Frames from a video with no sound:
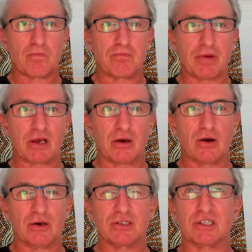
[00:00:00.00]

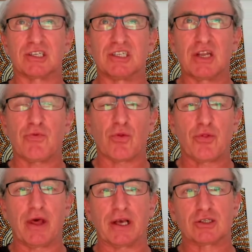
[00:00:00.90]
Because it's a different
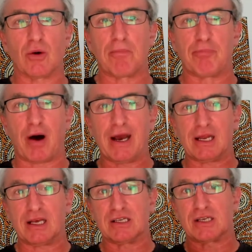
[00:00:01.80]
thing. So a byte
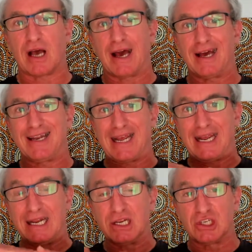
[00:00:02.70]
is an
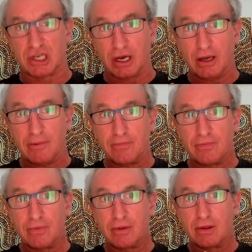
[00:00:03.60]
integer.
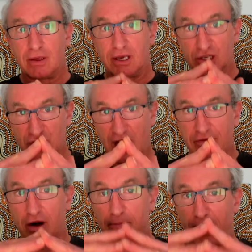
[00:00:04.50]
In
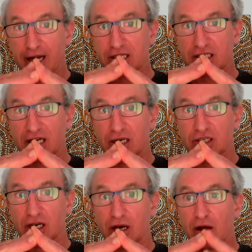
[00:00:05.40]
Java, a byte is an
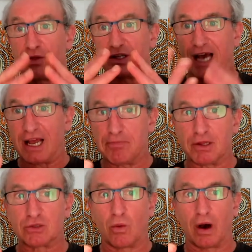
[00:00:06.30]
integer that's 8
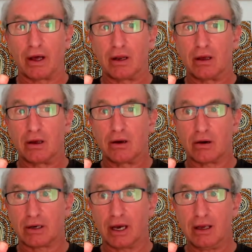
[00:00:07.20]
bits wide.
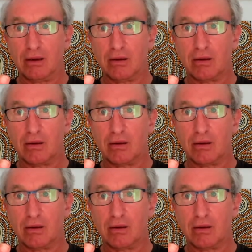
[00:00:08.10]
Okay?